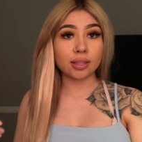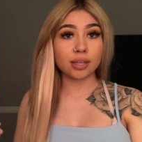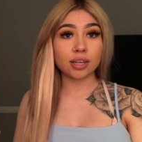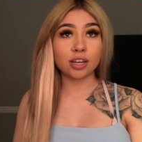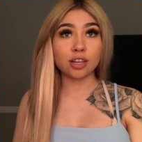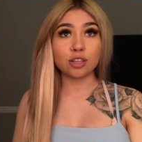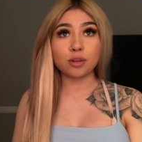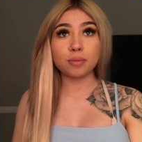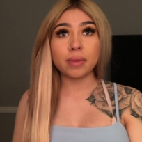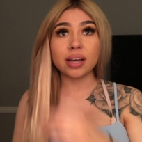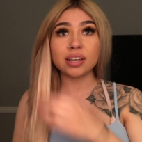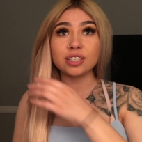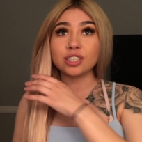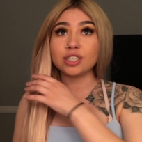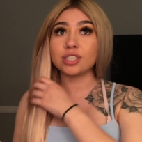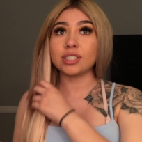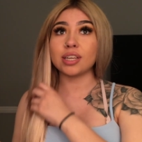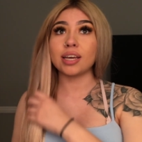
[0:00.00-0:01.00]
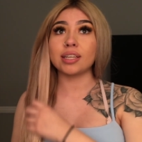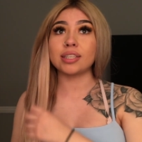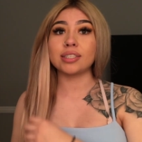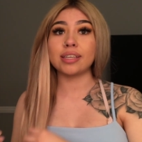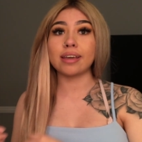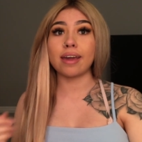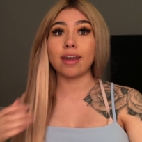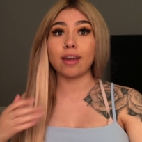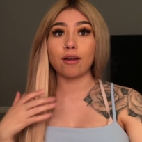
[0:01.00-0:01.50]
the color match is like
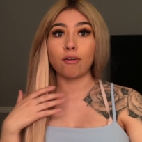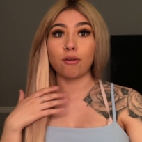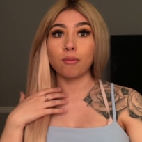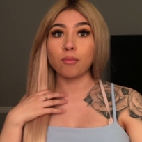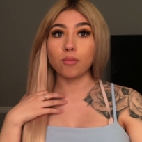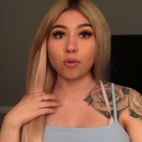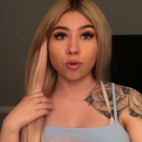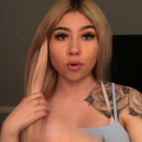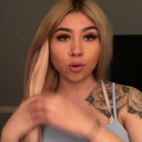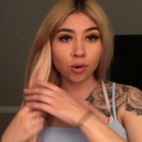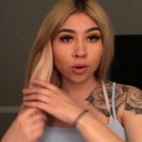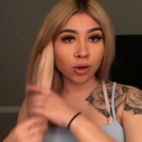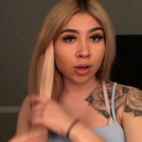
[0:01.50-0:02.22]
terrible.